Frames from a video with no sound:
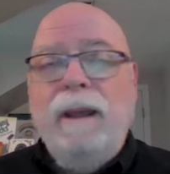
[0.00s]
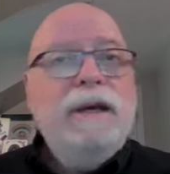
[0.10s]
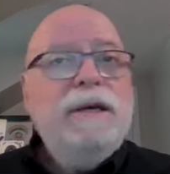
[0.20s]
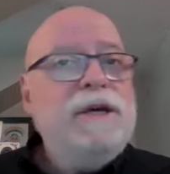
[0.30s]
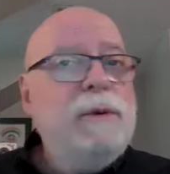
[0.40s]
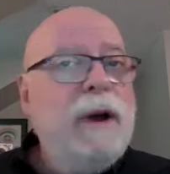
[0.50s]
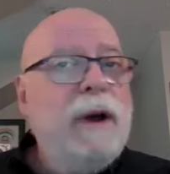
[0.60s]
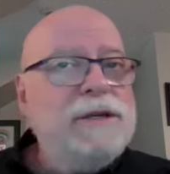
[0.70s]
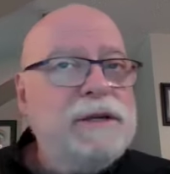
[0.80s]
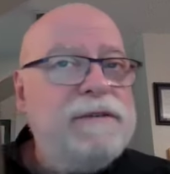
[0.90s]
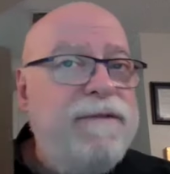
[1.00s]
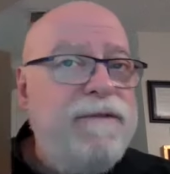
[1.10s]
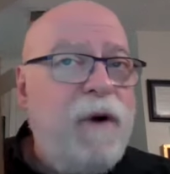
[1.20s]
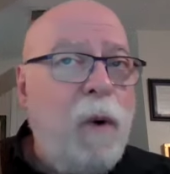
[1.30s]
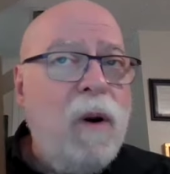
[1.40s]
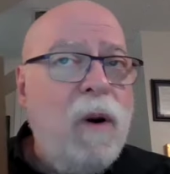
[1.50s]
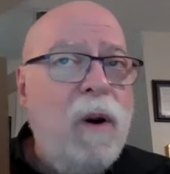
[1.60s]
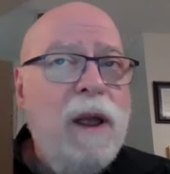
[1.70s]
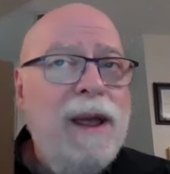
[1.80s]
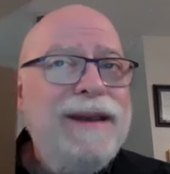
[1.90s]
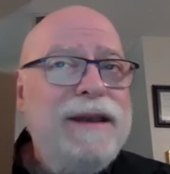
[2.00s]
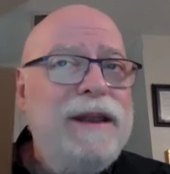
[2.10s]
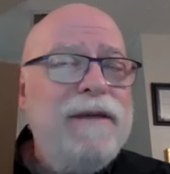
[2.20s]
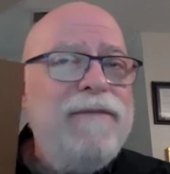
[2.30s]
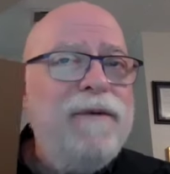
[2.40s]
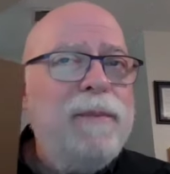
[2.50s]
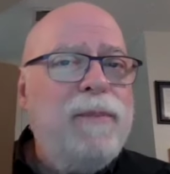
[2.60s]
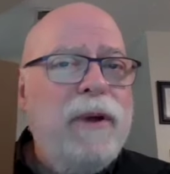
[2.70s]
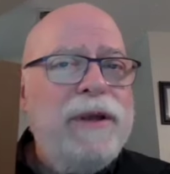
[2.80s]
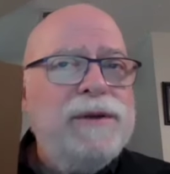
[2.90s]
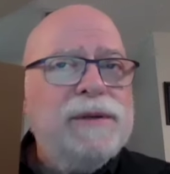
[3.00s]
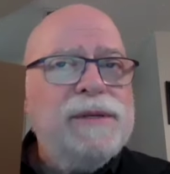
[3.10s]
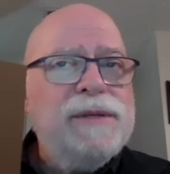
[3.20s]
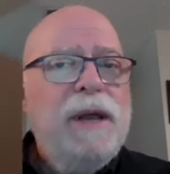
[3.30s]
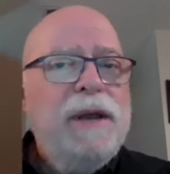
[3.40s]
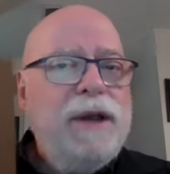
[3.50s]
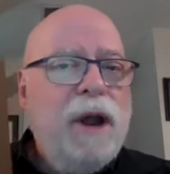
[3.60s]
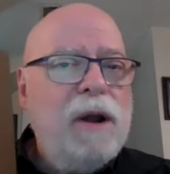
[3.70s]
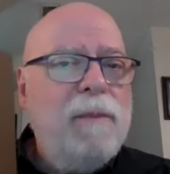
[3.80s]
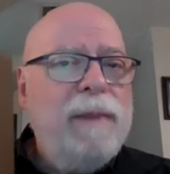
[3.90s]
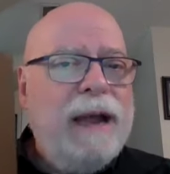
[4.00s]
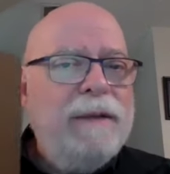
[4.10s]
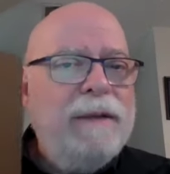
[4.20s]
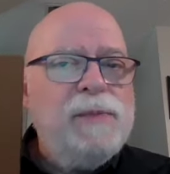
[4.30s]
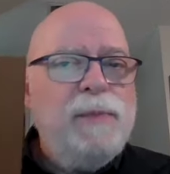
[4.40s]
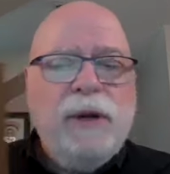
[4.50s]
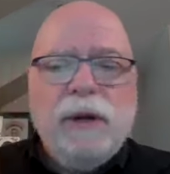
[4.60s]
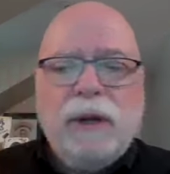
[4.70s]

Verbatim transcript: She watches four different preachers talk about this book